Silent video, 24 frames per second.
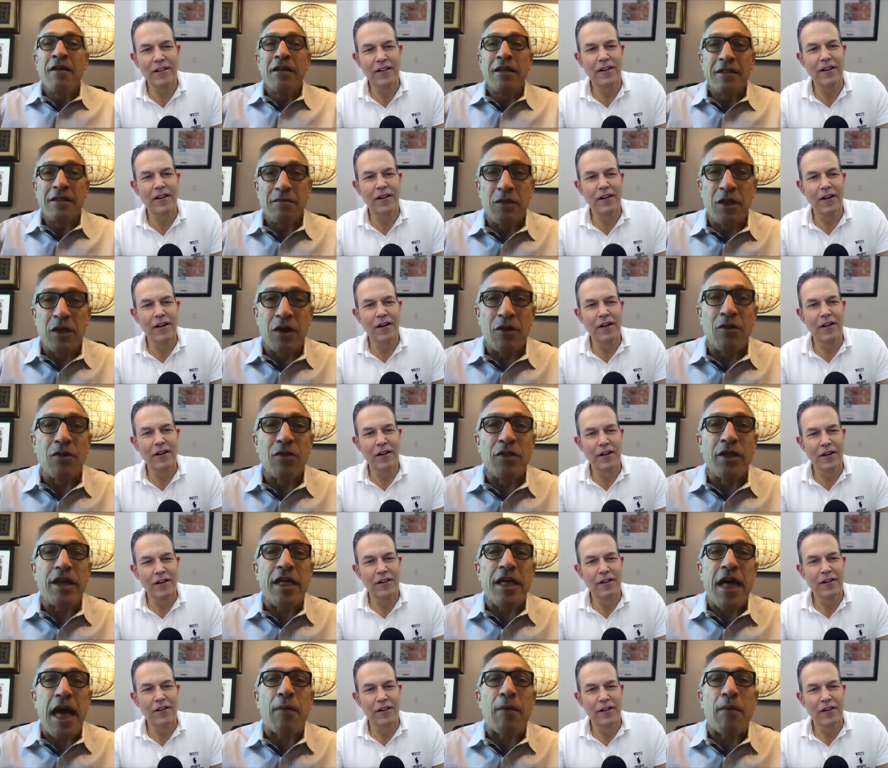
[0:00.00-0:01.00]

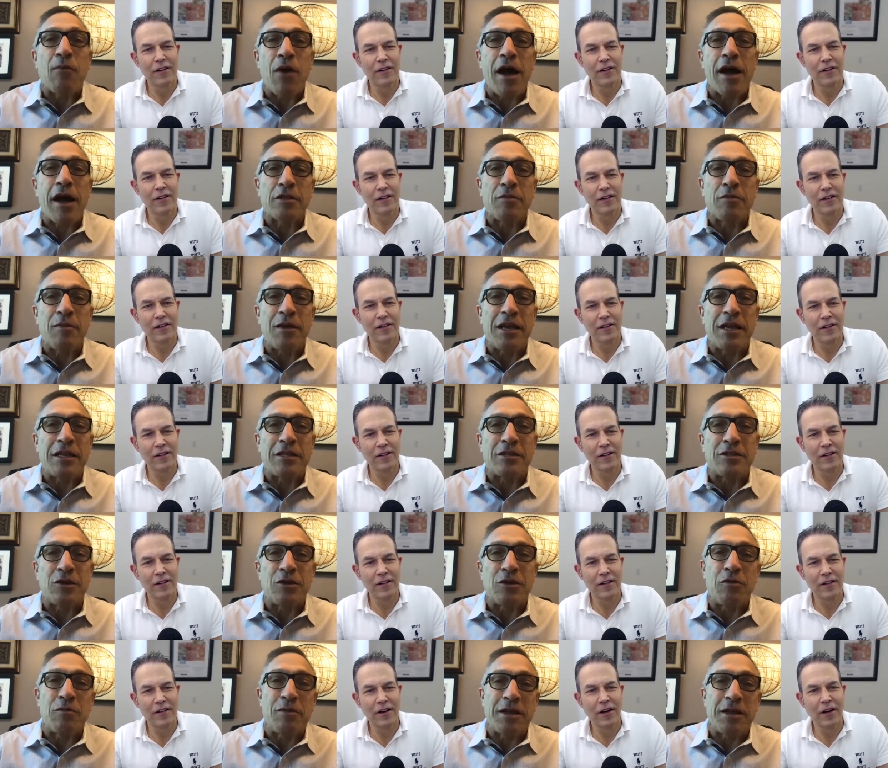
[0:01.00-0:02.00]
Speaker 1: literally that rocked me
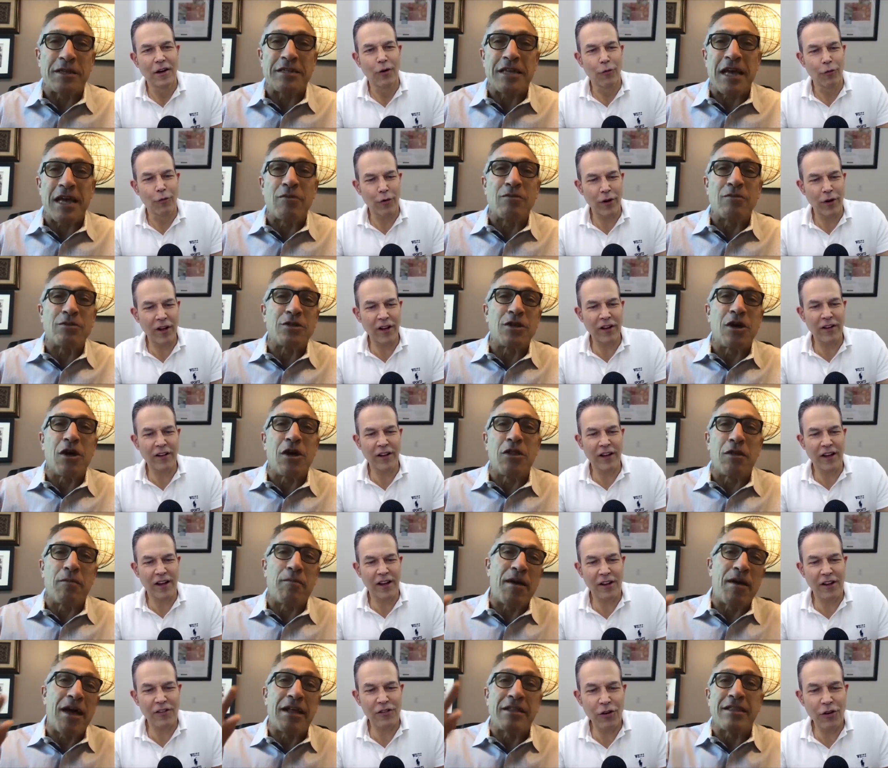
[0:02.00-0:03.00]
too because I was really?
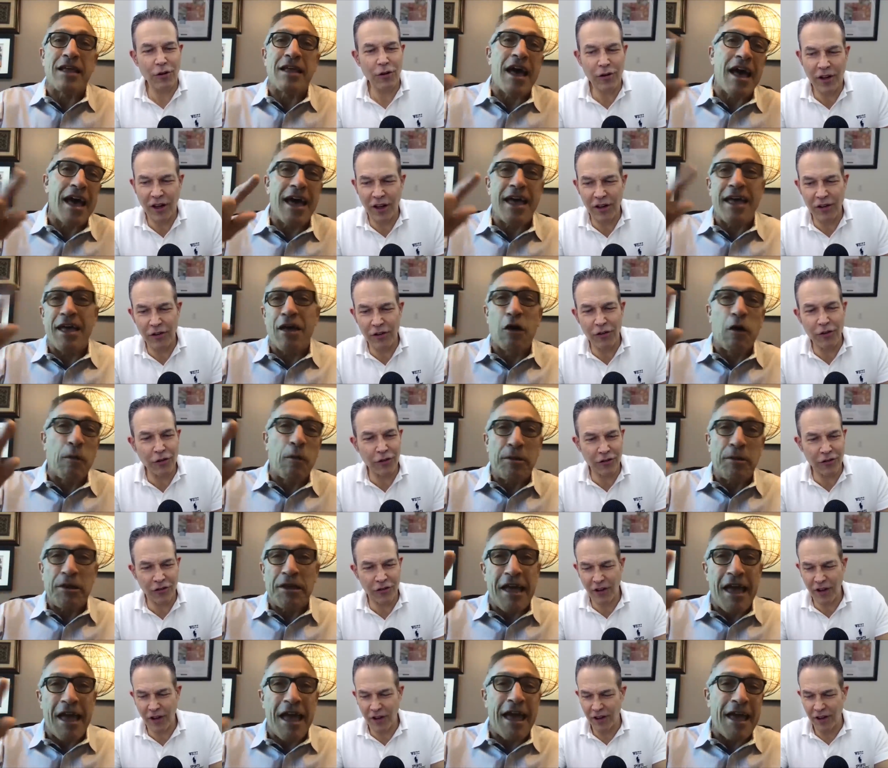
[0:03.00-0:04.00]
all about can the you, high
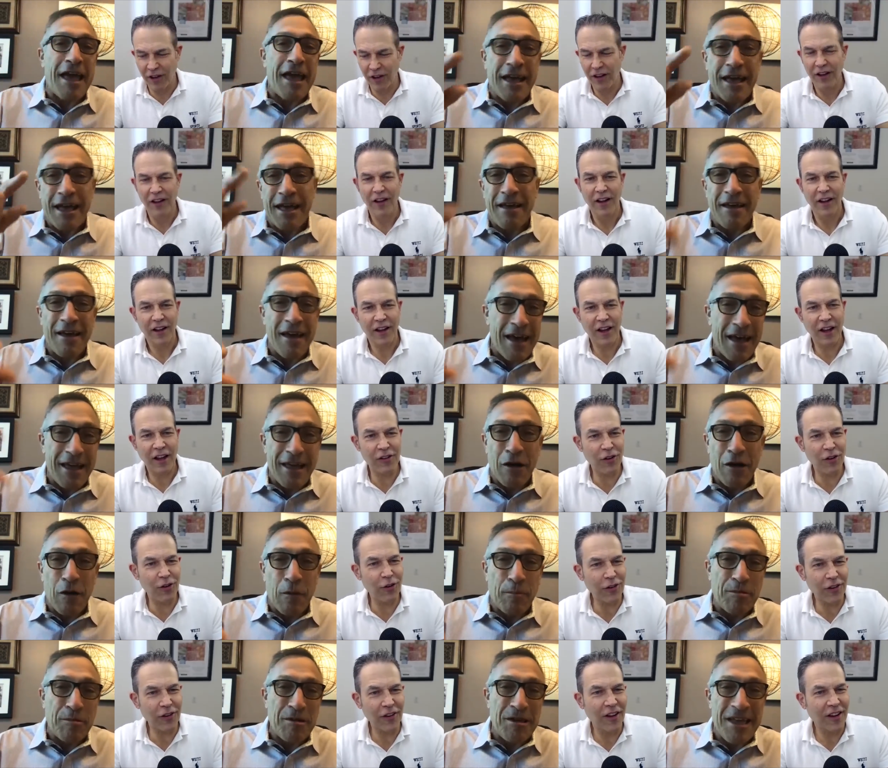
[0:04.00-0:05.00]
LPA, you, high
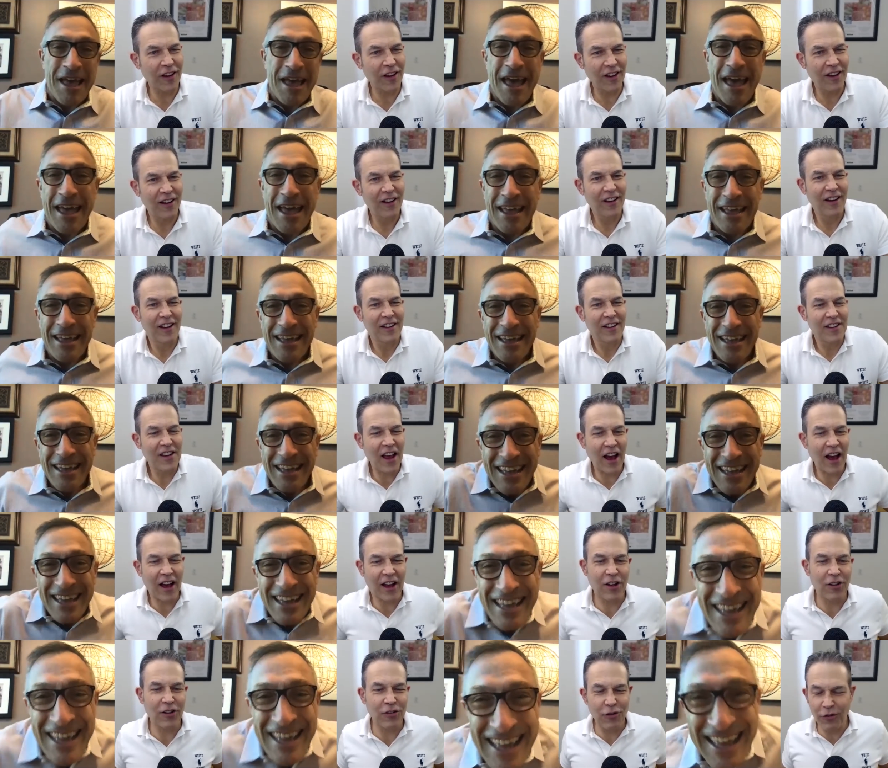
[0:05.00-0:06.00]
LPA. You,
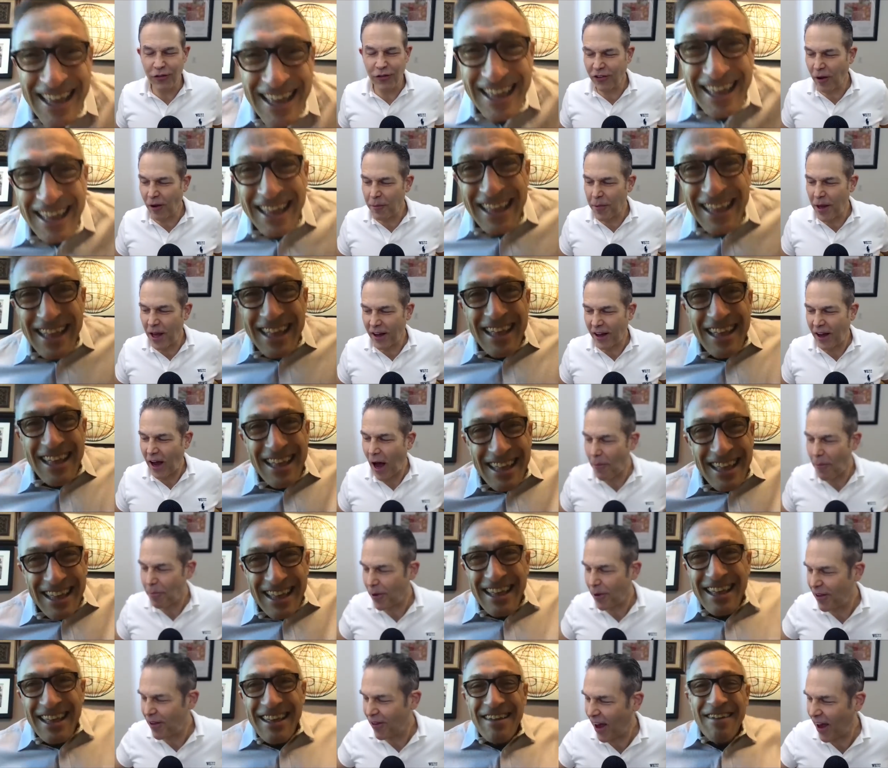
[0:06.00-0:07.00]
Speaker 2: yeah, can you send me a
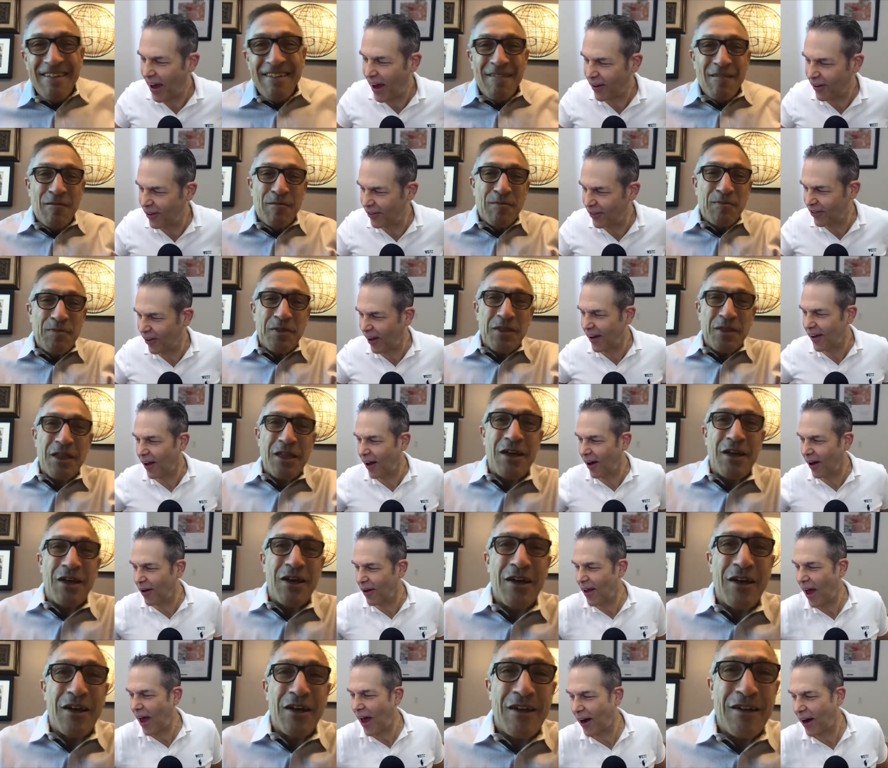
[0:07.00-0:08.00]
copy of that? Because I,
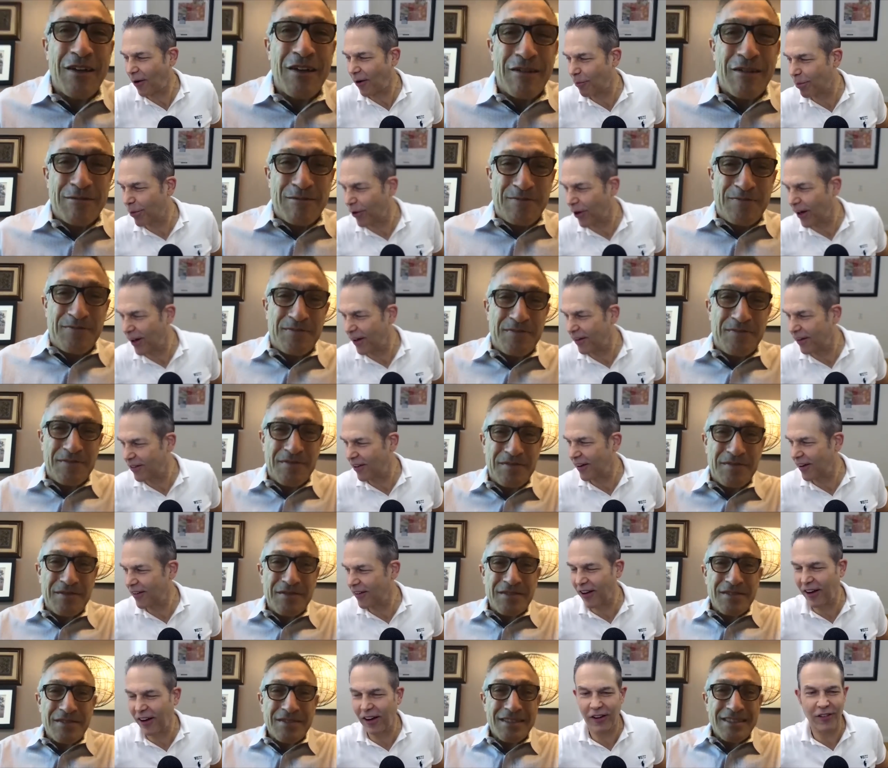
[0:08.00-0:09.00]
I had a pretty
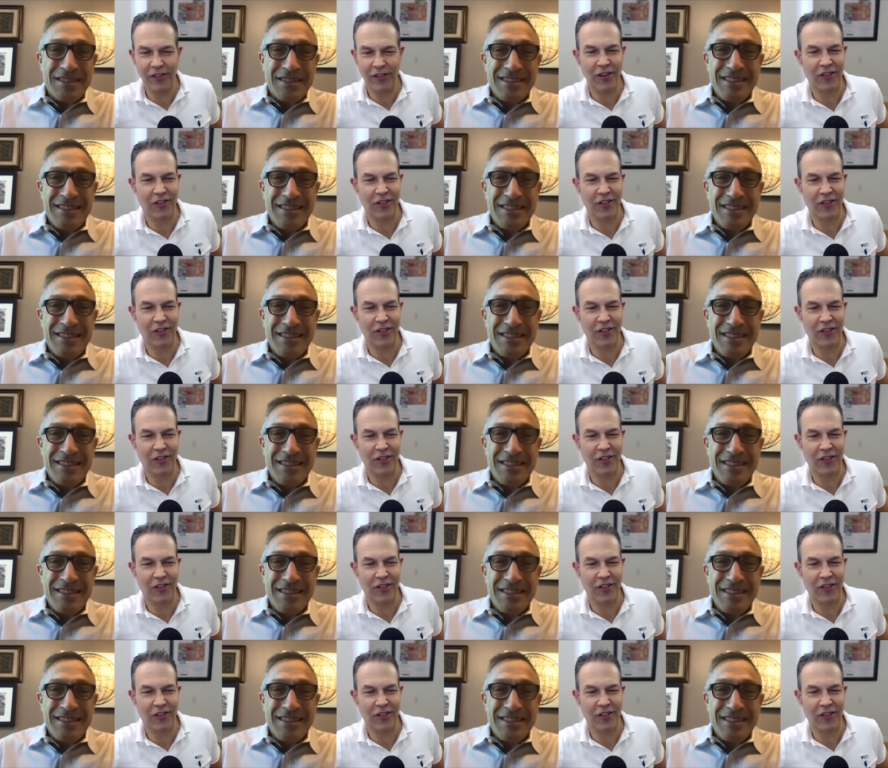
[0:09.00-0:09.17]
detailed